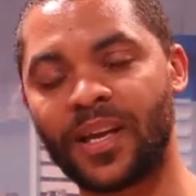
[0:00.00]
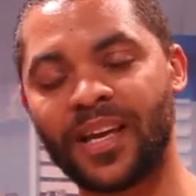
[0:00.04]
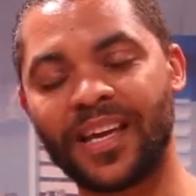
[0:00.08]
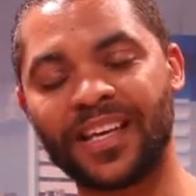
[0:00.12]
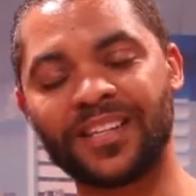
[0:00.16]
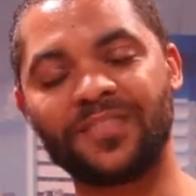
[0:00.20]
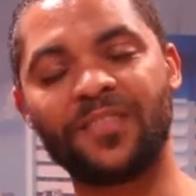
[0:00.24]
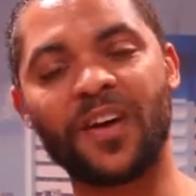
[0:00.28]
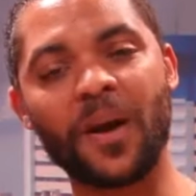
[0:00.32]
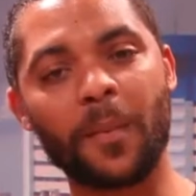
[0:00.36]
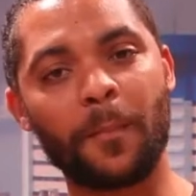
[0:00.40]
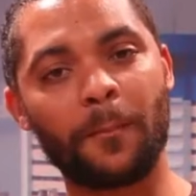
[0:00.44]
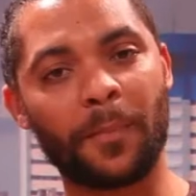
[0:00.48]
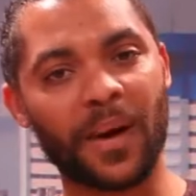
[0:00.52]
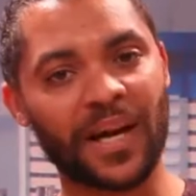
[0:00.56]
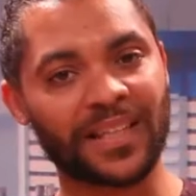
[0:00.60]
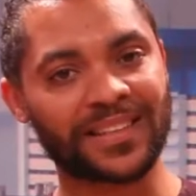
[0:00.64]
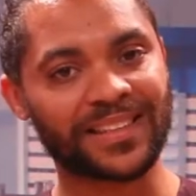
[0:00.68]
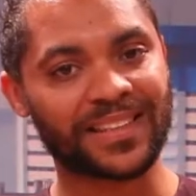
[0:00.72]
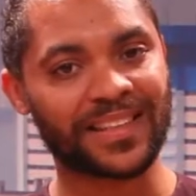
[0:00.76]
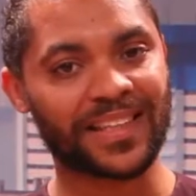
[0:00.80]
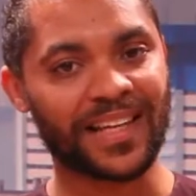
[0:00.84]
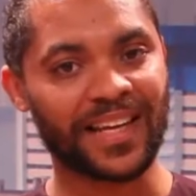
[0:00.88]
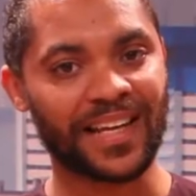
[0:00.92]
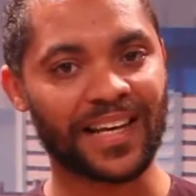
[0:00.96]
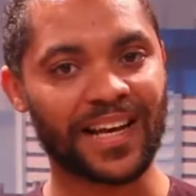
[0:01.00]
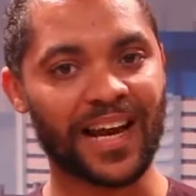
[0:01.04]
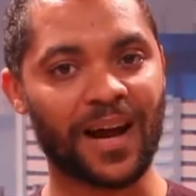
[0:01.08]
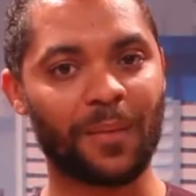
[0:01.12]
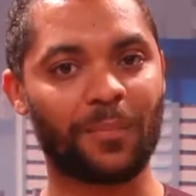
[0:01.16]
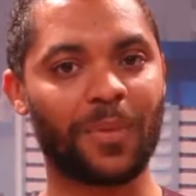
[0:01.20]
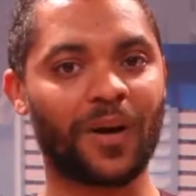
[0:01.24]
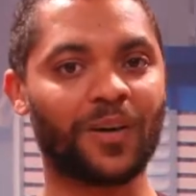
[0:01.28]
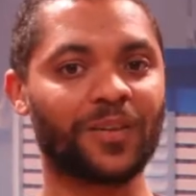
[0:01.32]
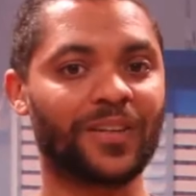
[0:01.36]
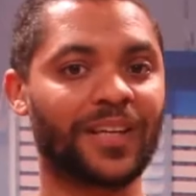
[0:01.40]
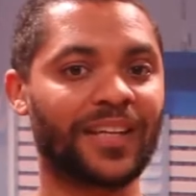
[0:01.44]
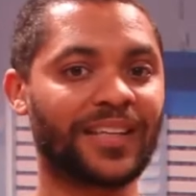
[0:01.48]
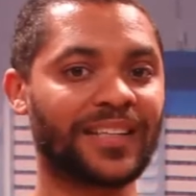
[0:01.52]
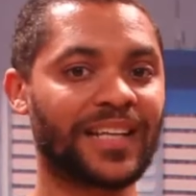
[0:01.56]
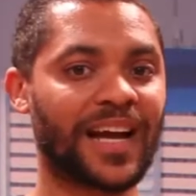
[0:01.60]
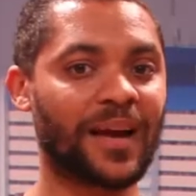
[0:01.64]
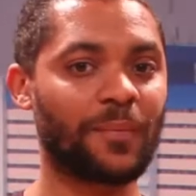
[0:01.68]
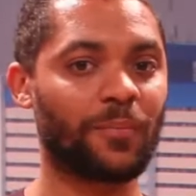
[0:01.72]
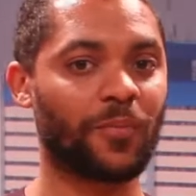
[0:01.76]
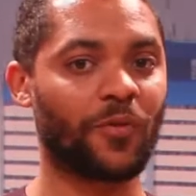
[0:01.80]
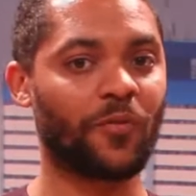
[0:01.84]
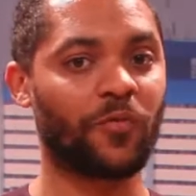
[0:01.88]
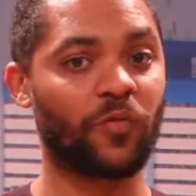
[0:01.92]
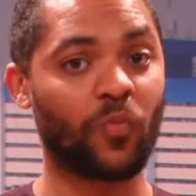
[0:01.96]
is very passionate about the
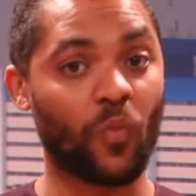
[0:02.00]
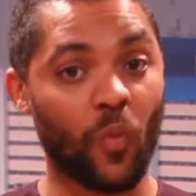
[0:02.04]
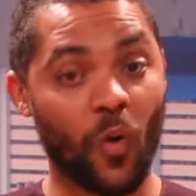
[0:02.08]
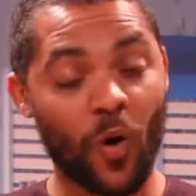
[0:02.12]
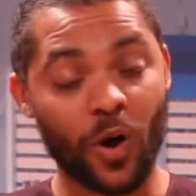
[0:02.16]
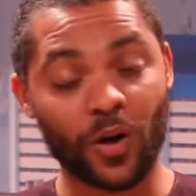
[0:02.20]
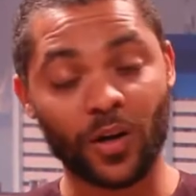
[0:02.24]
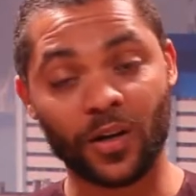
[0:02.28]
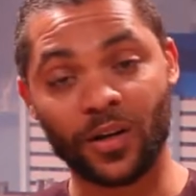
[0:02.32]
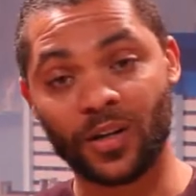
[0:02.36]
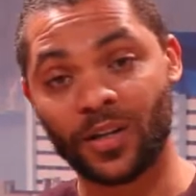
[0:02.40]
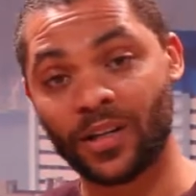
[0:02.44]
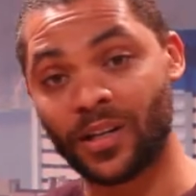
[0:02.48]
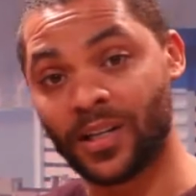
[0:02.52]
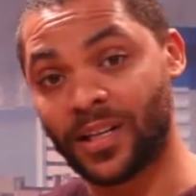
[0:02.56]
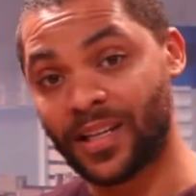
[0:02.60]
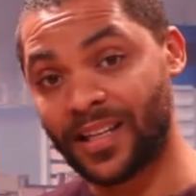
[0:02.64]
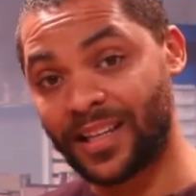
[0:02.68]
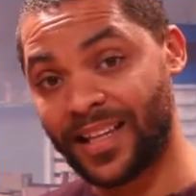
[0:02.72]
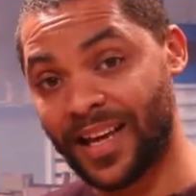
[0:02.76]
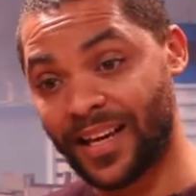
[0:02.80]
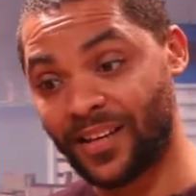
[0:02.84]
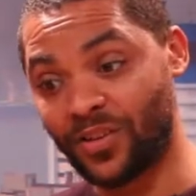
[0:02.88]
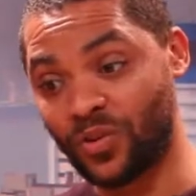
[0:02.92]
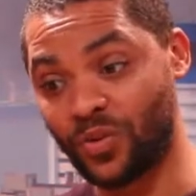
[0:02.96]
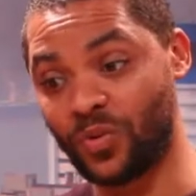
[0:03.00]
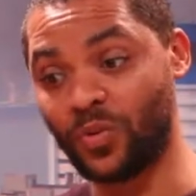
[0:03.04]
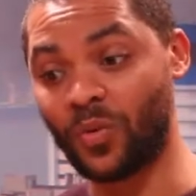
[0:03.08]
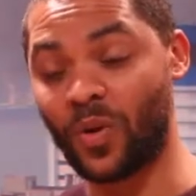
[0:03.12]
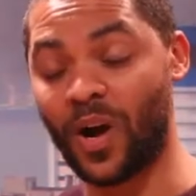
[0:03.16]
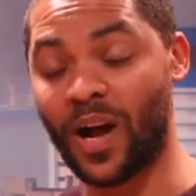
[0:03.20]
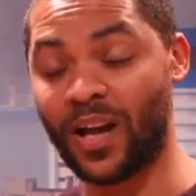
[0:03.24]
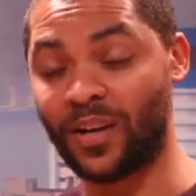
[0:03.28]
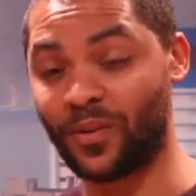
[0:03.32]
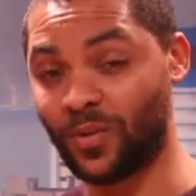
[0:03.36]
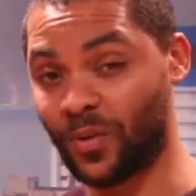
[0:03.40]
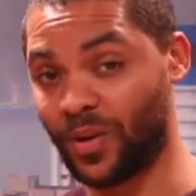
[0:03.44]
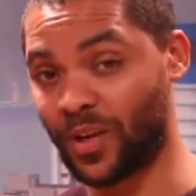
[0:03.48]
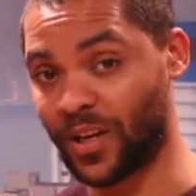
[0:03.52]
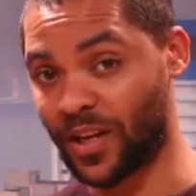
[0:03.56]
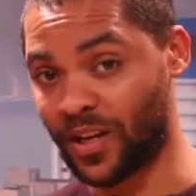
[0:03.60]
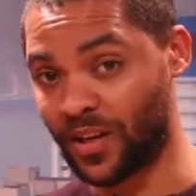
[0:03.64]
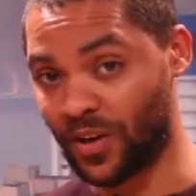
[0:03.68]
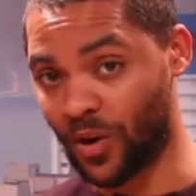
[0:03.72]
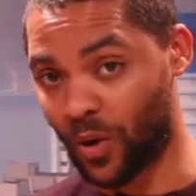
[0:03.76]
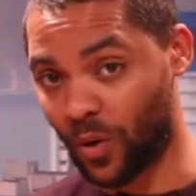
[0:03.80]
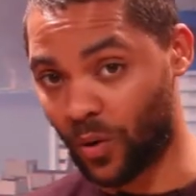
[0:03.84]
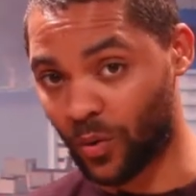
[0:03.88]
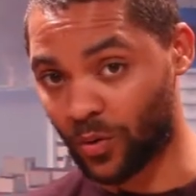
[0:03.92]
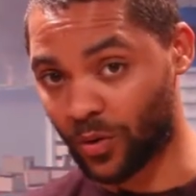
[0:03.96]
type of work that you are doing in
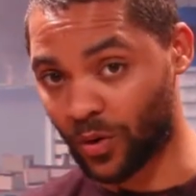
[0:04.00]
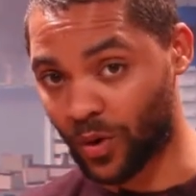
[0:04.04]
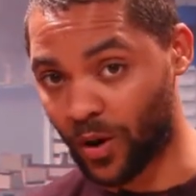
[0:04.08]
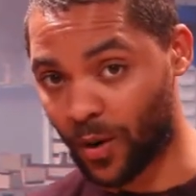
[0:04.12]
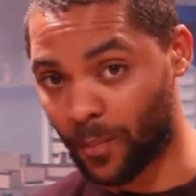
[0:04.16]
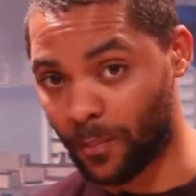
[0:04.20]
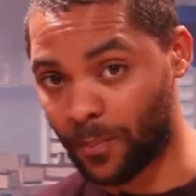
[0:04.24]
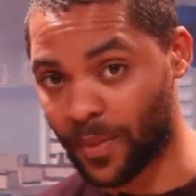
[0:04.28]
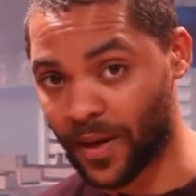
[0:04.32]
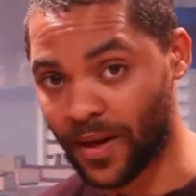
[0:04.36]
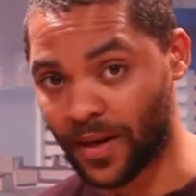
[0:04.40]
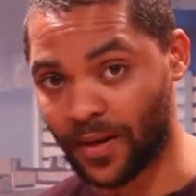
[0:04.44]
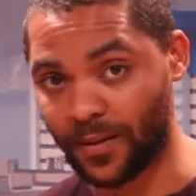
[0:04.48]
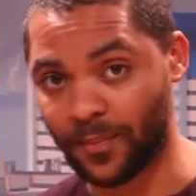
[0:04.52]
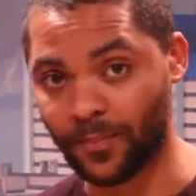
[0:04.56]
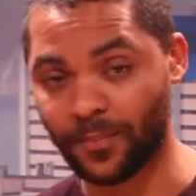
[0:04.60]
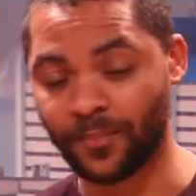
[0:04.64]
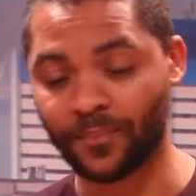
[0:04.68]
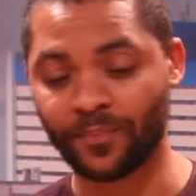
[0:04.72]
your own company.